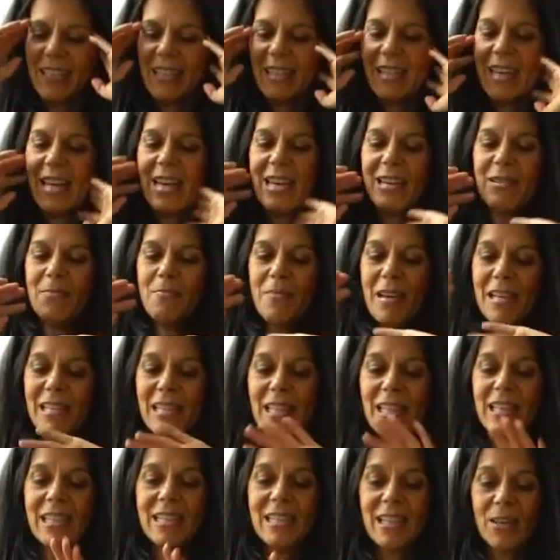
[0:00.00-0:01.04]
they
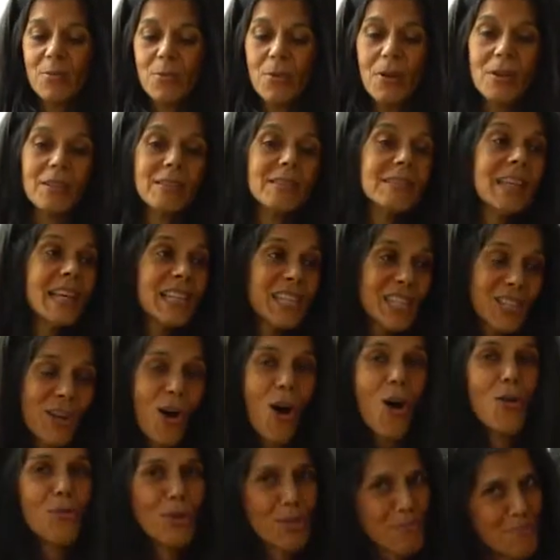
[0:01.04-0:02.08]
basically said, well, let's
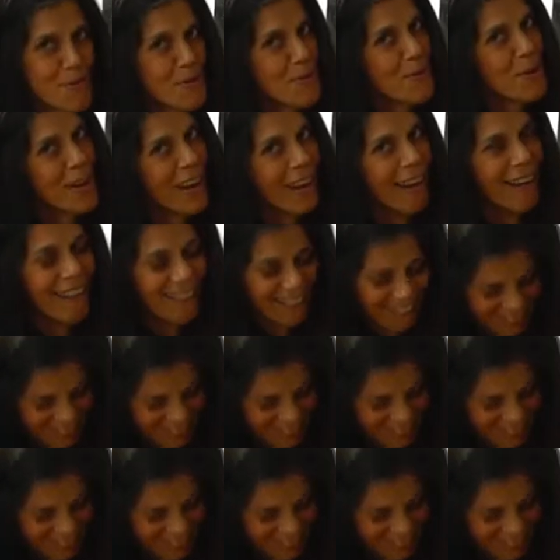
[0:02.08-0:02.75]
start with Maria.